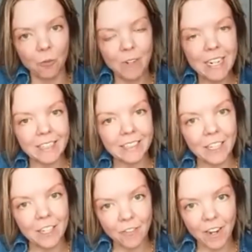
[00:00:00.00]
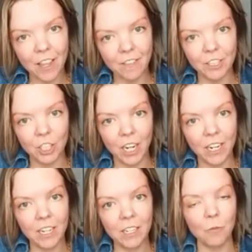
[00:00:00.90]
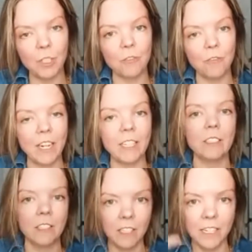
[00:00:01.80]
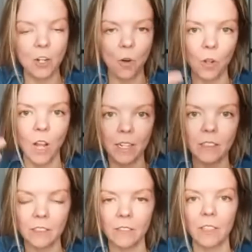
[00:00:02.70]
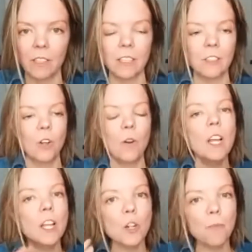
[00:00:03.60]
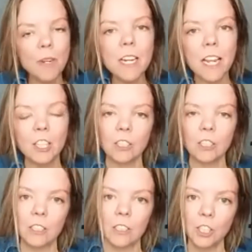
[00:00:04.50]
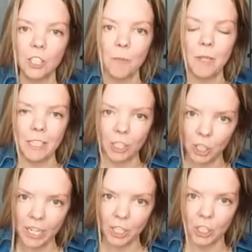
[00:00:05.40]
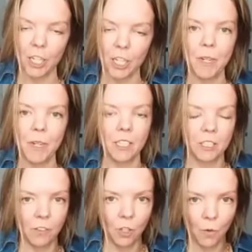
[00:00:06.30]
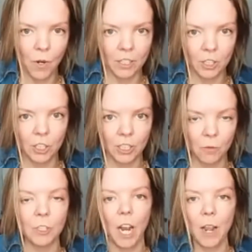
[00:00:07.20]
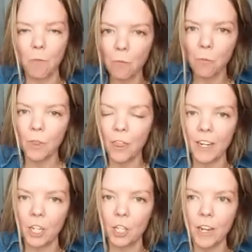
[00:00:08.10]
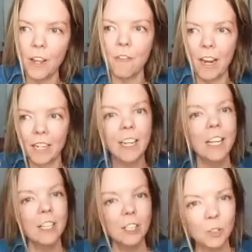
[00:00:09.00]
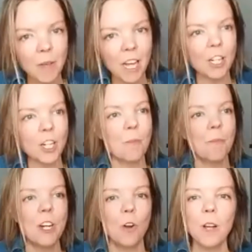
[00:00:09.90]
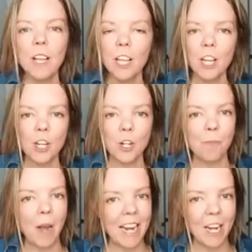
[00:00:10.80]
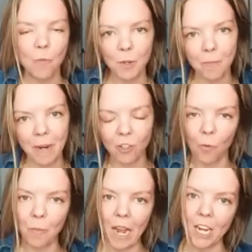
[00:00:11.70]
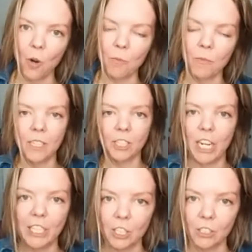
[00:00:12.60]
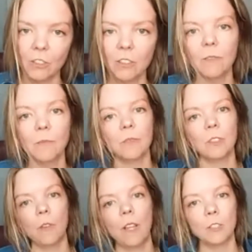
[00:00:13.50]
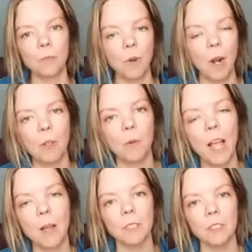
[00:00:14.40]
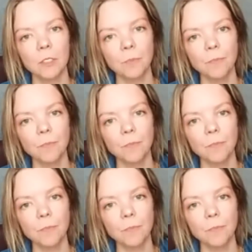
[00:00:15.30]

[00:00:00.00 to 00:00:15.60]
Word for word: re acidify the vagina, which fights the E. coli and stuff like that. So your pH is legitimately changing because of low estrogen, which I would think can affect the smell, your, you know, your biome, your microbiome changes. Yeah. So that's probably what happens.